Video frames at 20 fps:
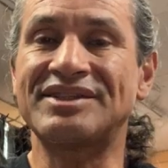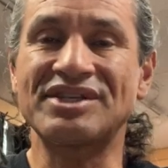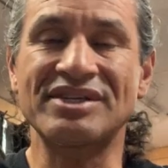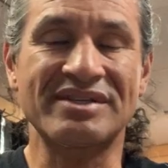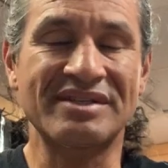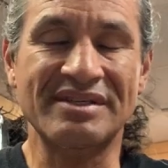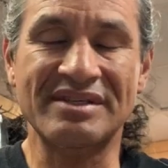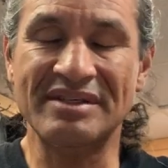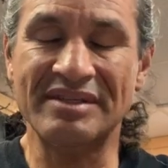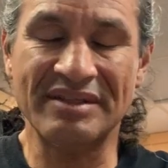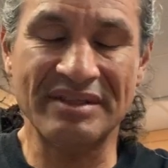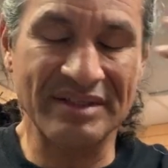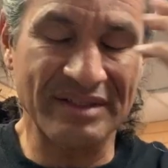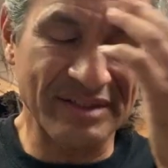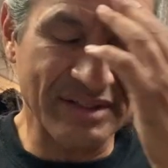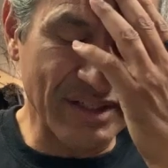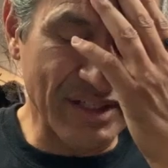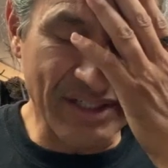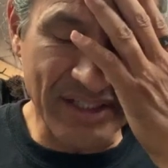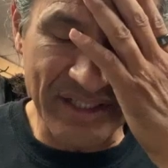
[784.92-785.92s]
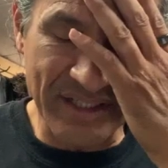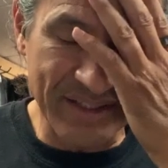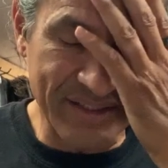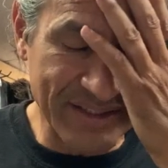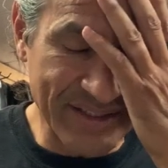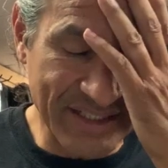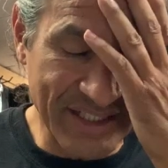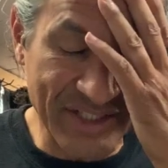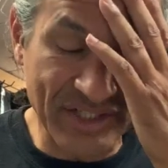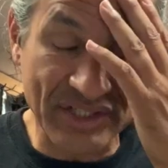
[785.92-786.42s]
just
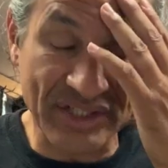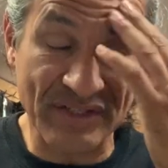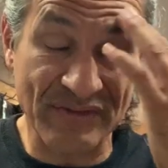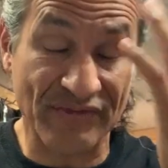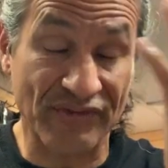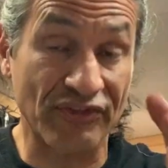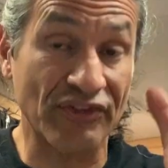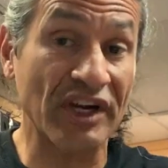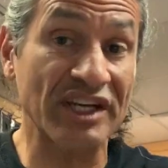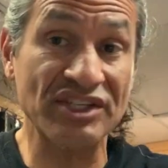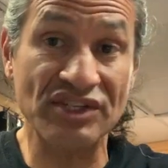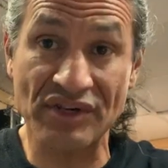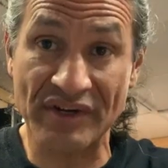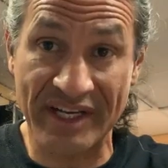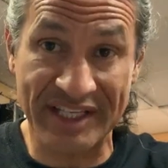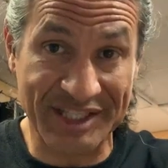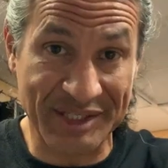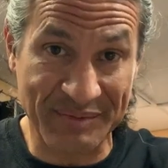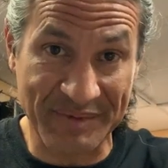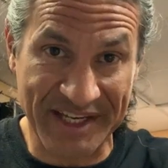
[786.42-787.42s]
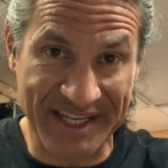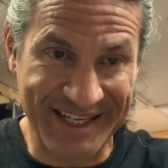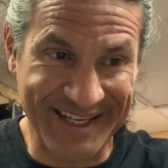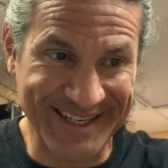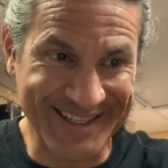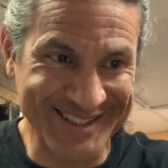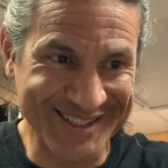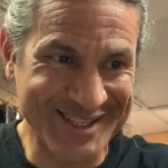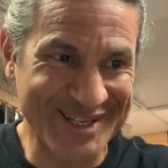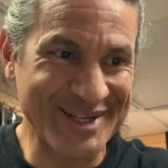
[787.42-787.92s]
frustrates me
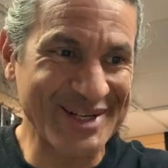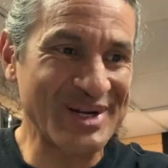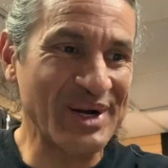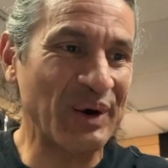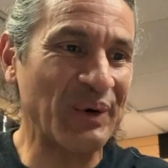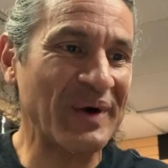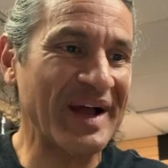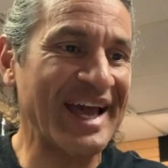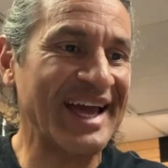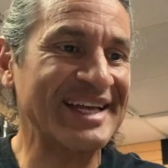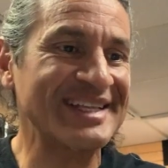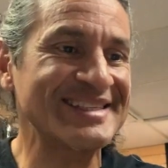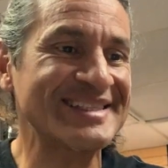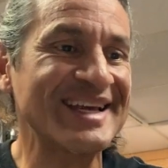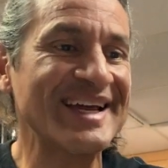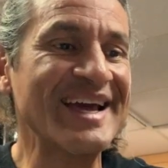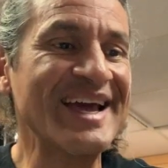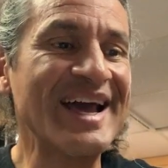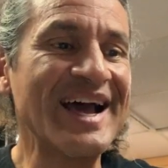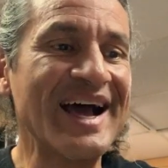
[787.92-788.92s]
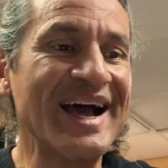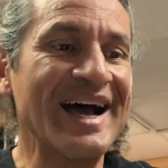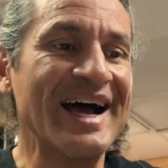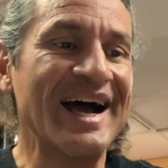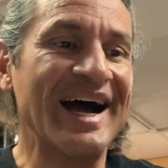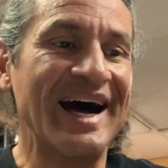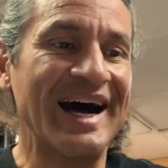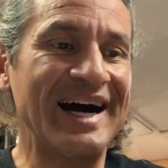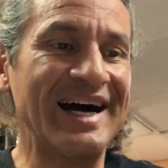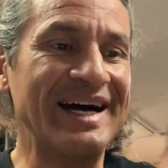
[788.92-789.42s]
to no end.
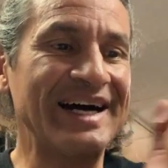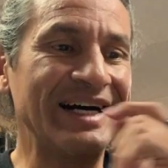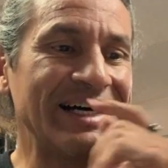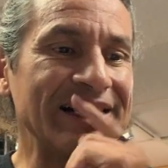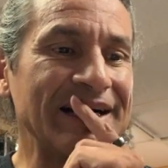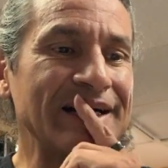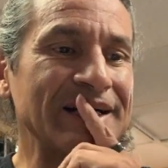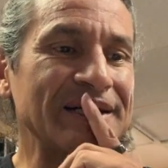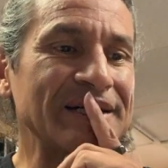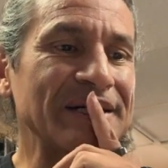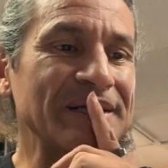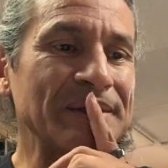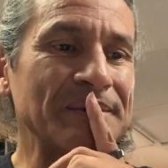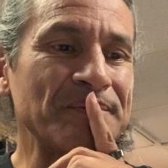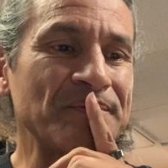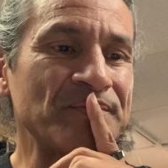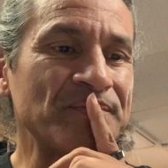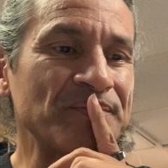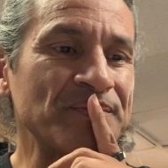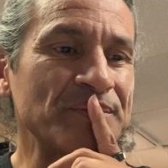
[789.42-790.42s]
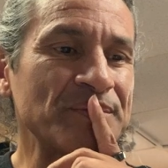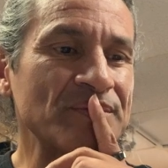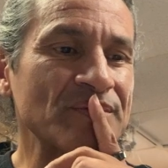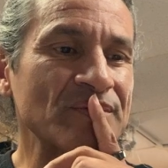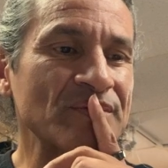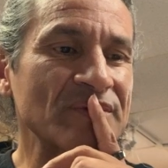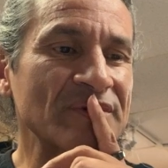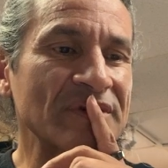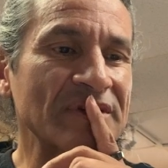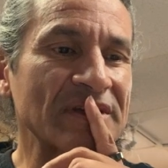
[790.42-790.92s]
I
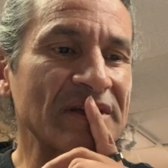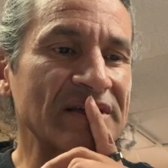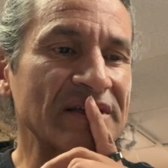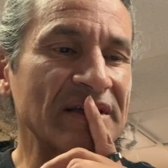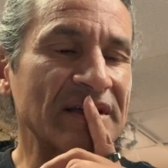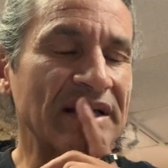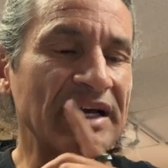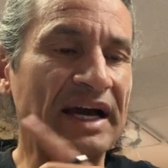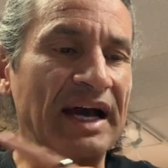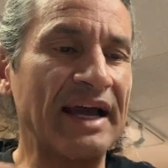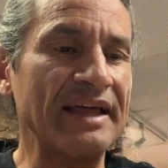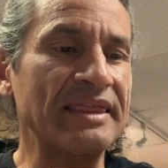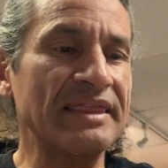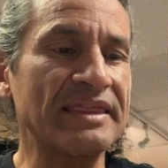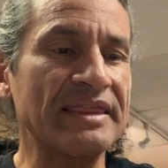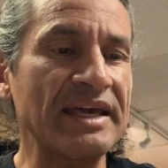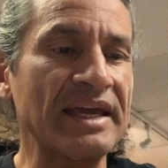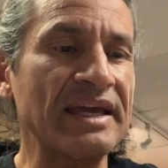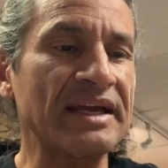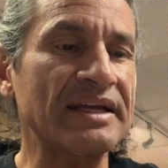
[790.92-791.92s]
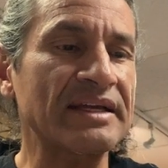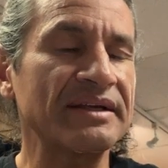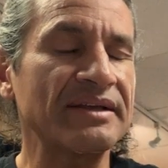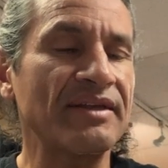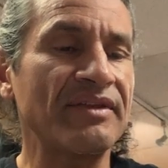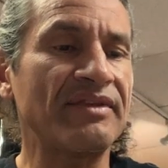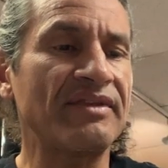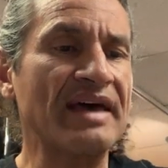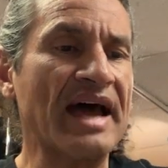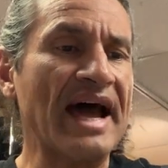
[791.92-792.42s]
think
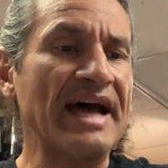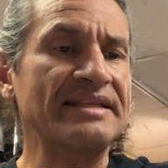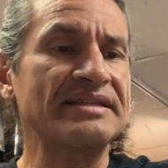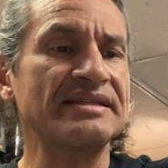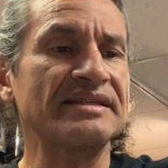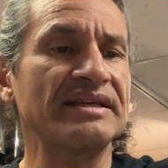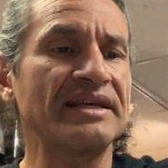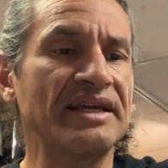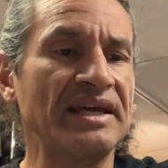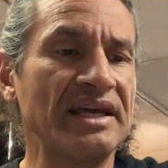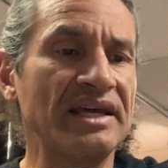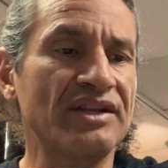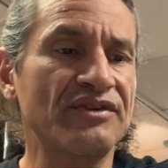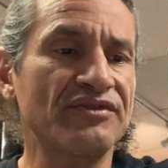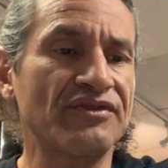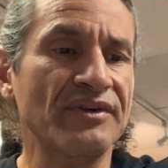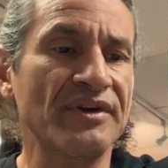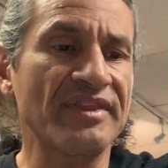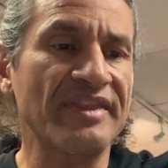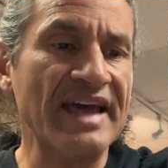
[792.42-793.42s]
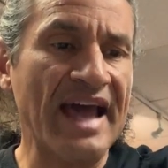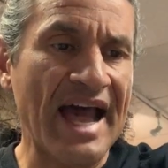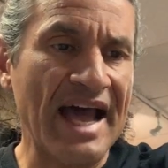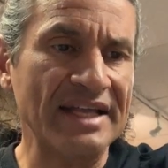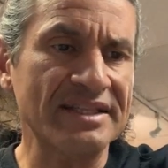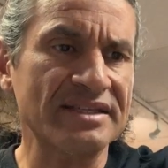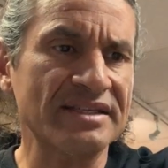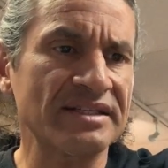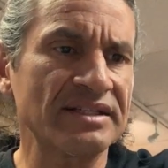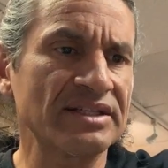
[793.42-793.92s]
that's it for
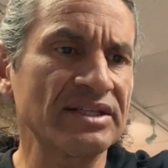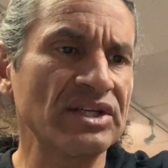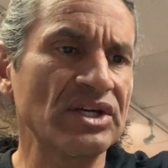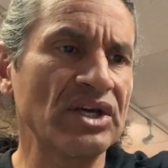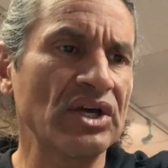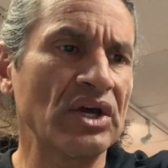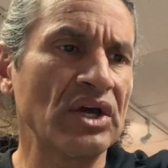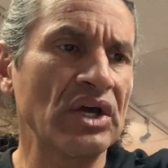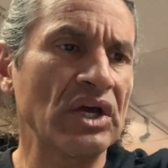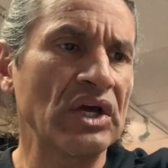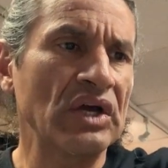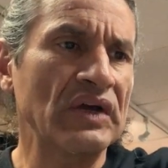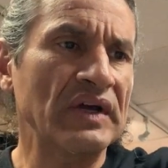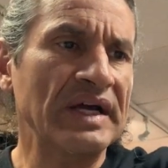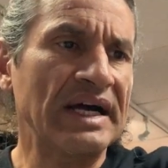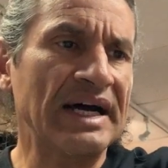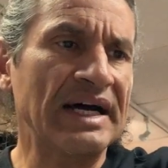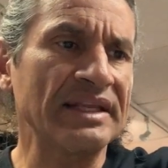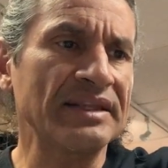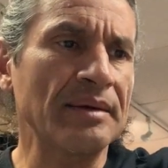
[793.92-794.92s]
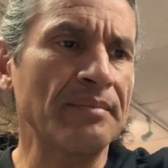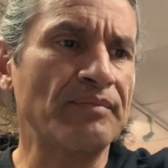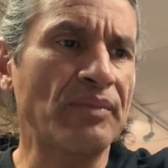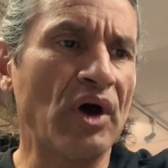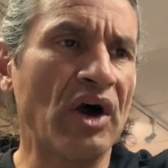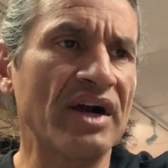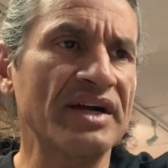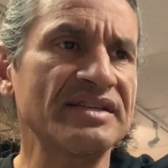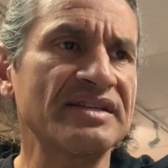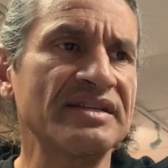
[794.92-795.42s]
that. On the
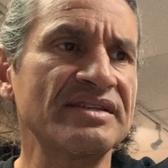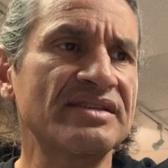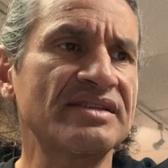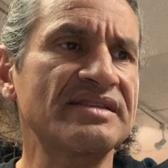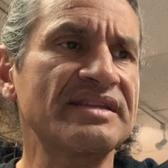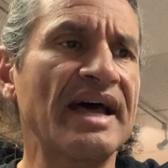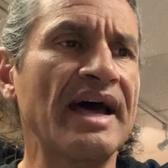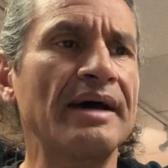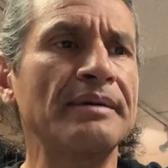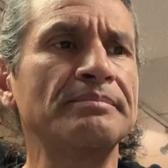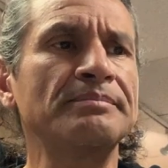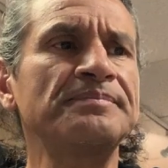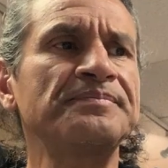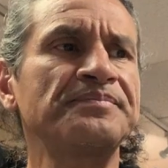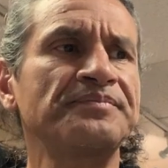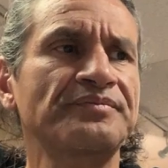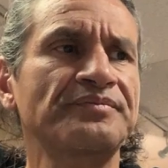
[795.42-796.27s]
bars and stem,